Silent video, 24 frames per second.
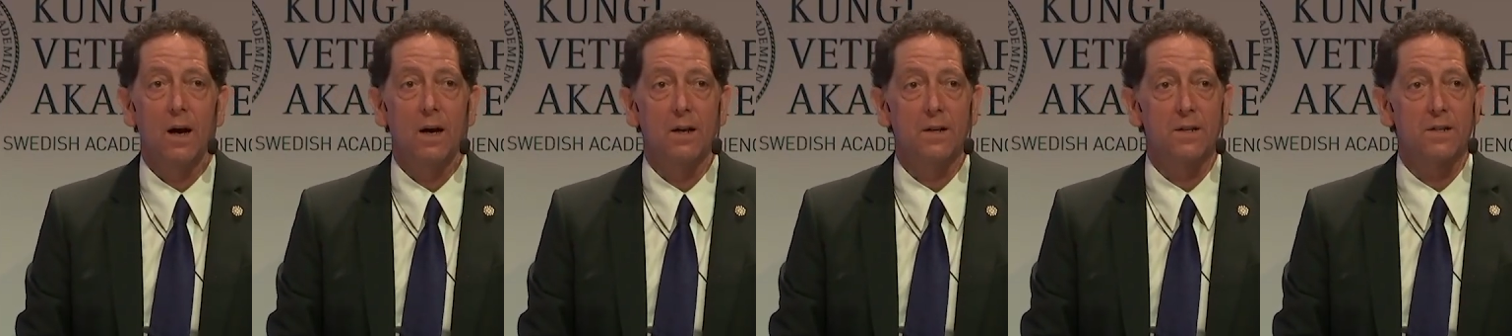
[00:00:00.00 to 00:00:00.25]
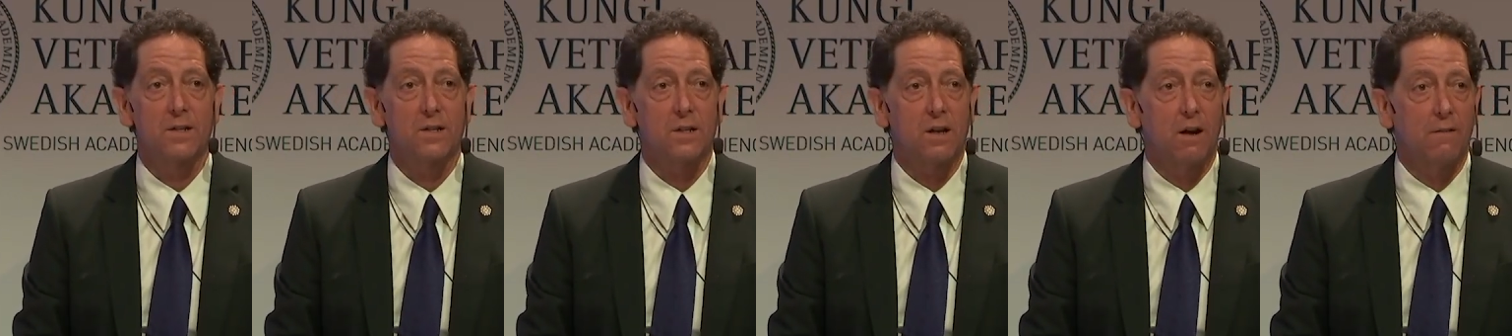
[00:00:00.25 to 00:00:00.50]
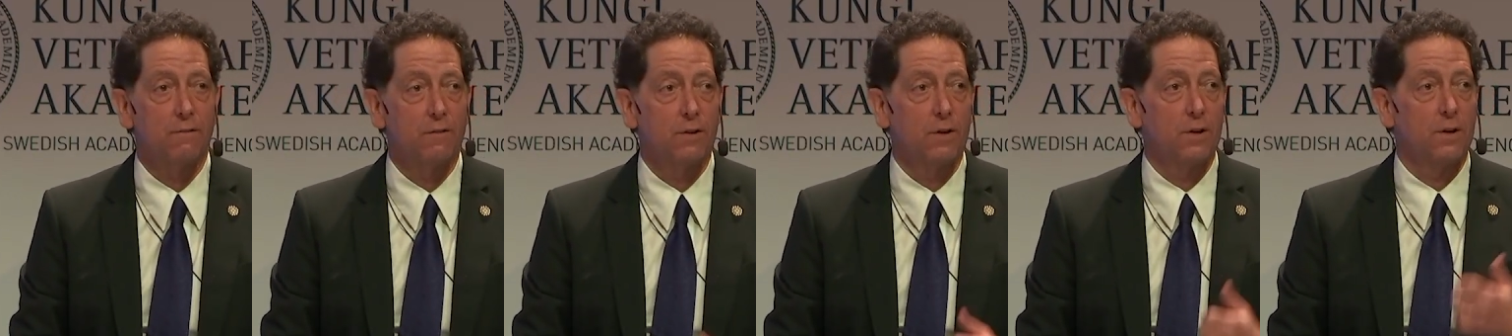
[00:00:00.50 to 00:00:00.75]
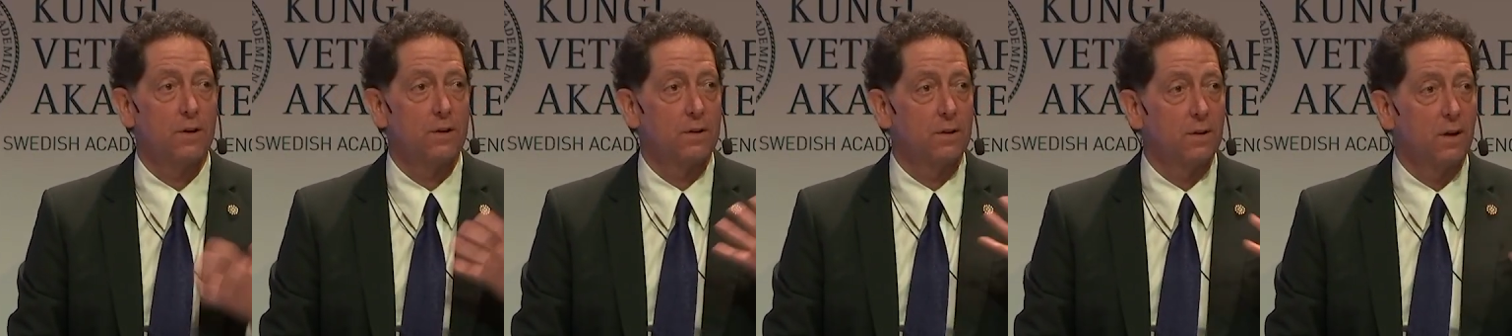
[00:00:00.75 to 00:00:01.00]

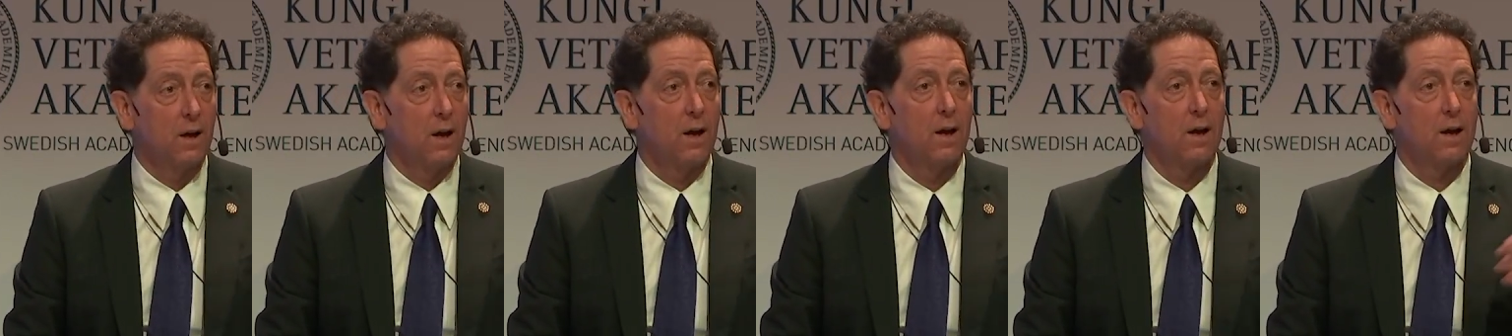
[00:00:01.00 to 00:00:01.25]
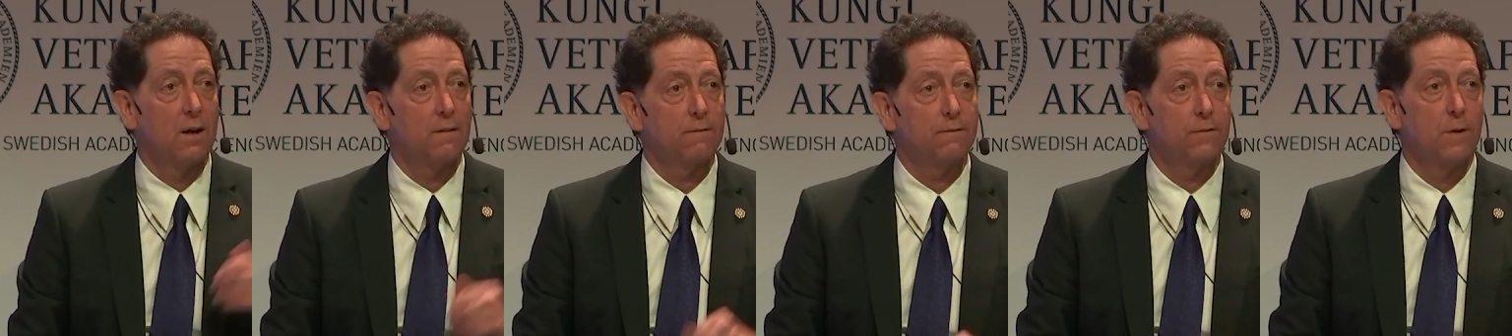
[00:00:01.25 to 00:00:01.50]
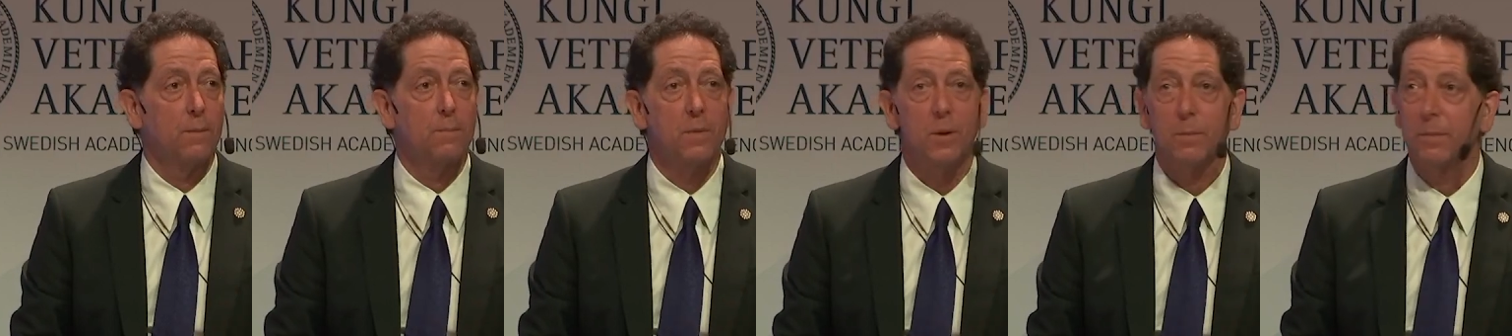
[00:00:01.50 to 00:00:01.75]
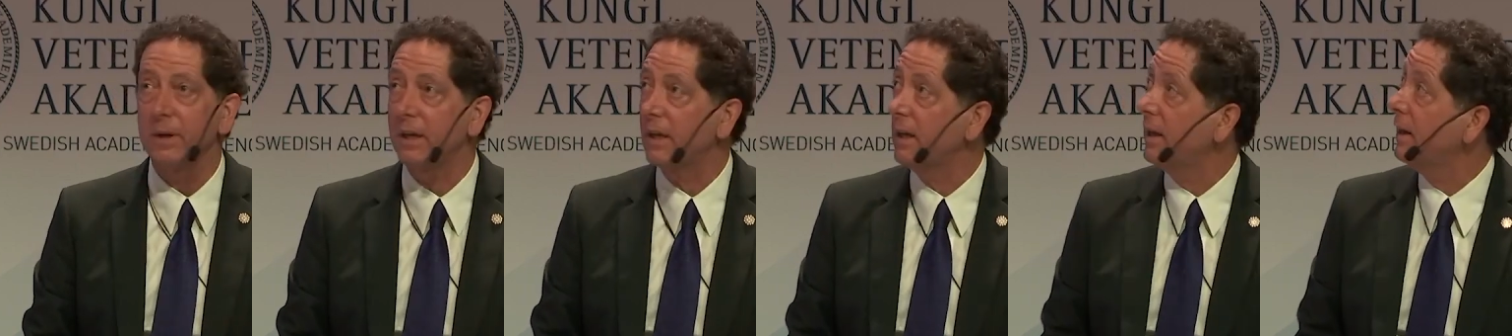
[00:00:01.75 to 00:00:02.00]
discovered from the
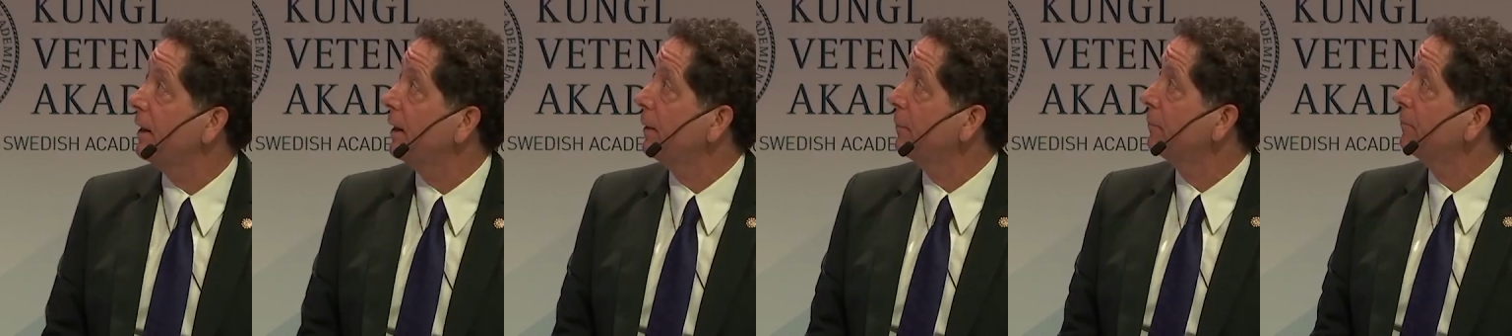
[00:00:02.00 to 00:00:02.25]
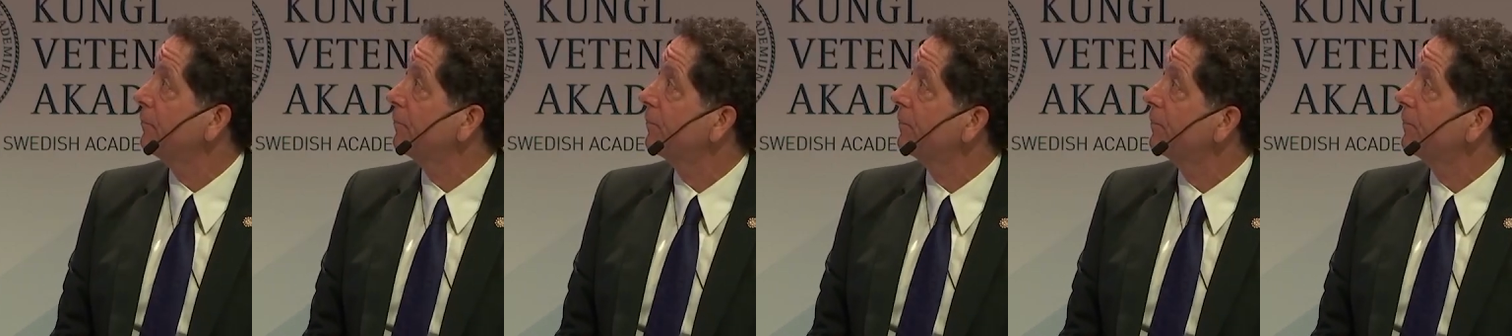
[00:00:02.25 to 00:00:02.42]
beginning.